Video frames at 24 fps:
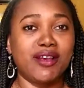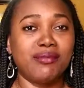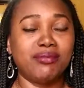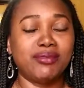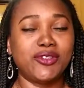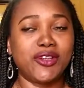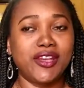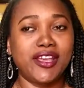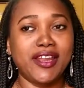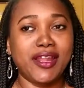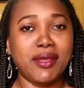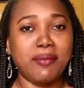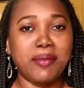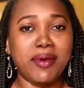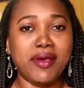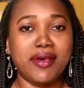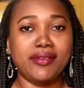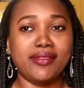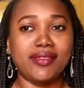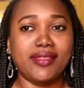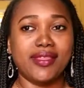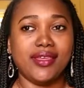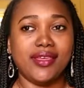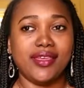talking
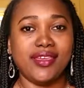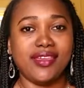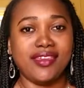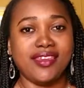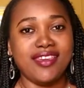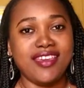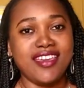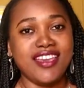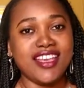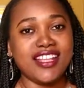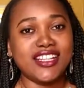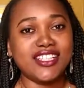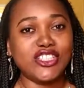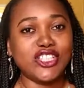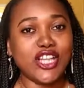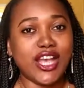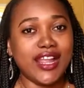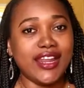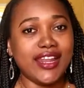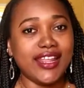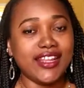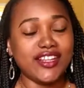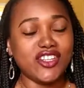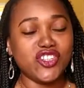about the
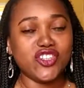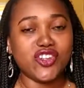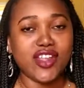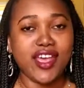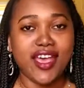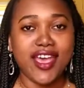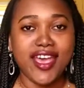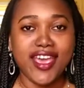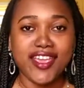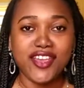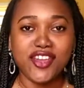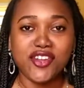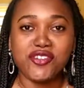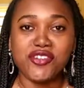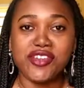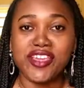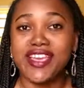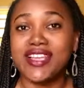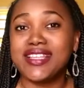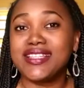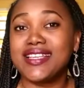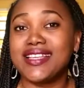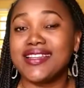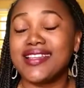challenge that I
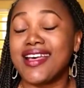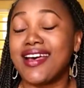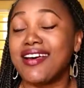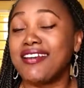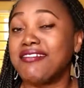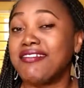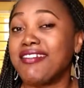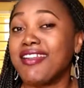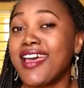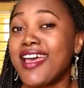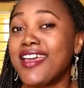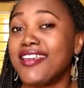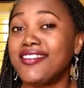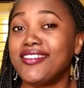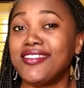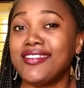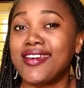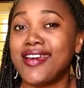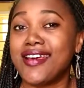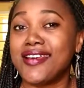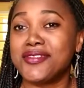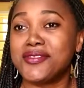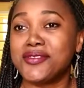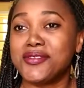created that I'd like you
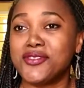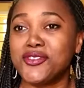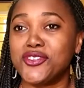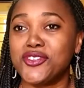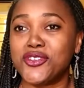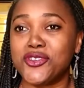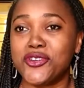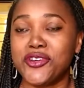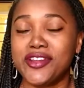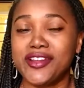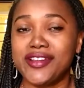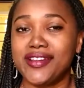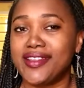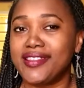guys to join in.